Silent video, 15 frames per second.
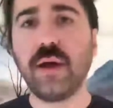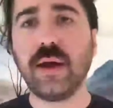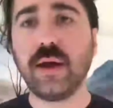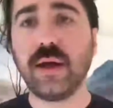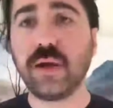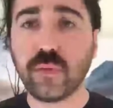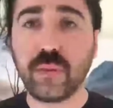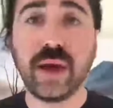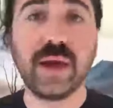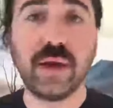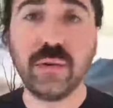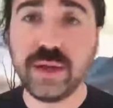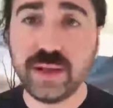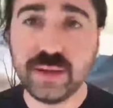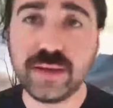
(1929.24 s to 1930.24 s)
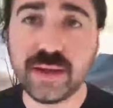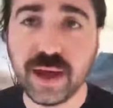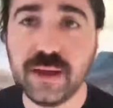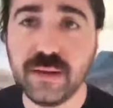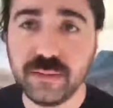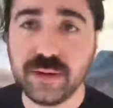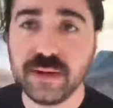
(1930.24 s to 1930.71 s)
Either way, you need
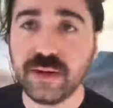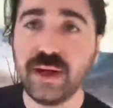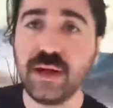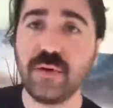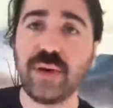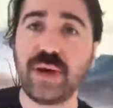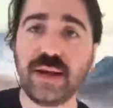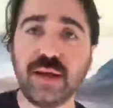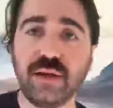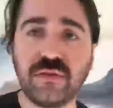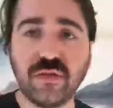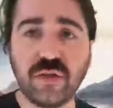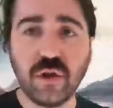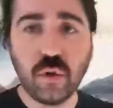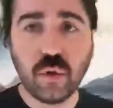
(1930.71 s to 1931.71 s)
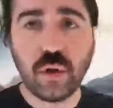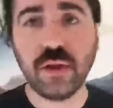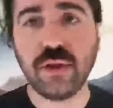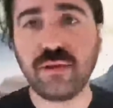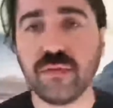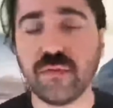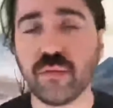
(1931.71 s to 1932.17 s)
to the DOP needs to know all
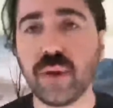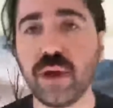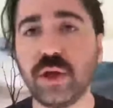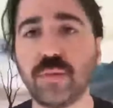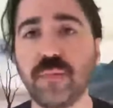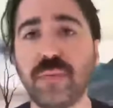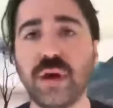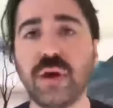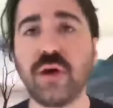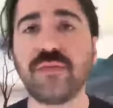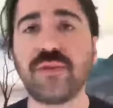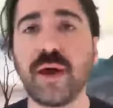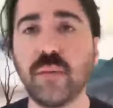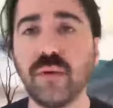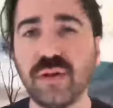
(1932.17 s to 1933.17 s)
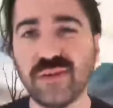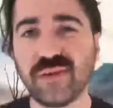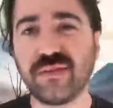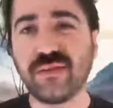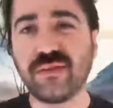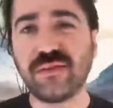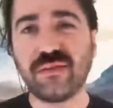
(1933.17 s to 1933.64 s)
this information because that will
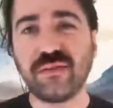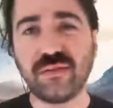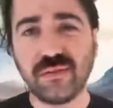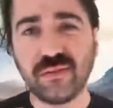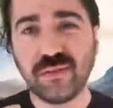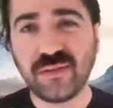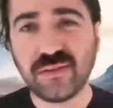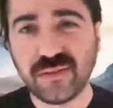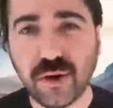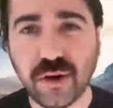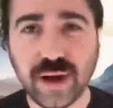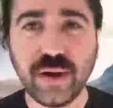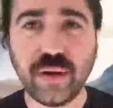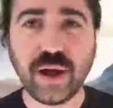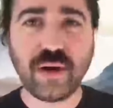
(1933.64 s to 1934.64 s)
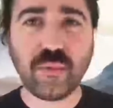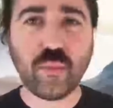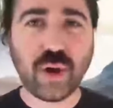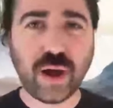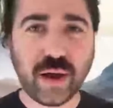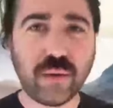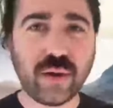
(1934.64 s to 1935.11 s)
decide
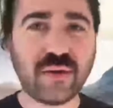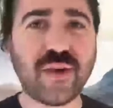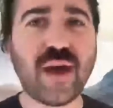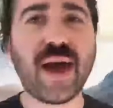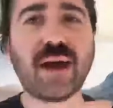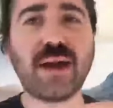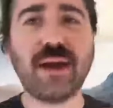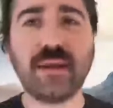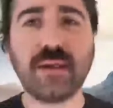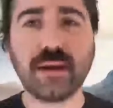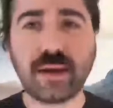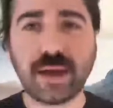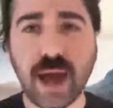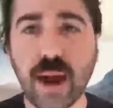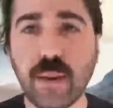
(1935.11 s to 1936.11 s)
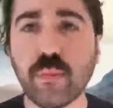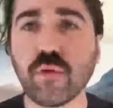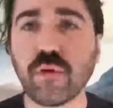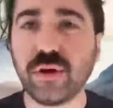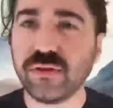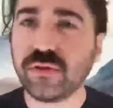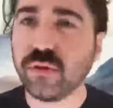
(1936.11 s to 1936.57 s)
where exactly the
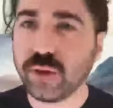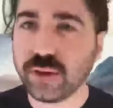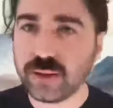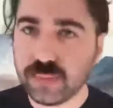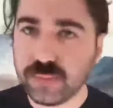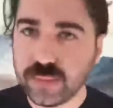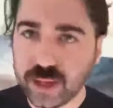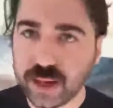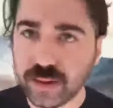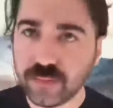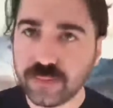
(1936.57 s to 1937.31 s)
camera is going to be.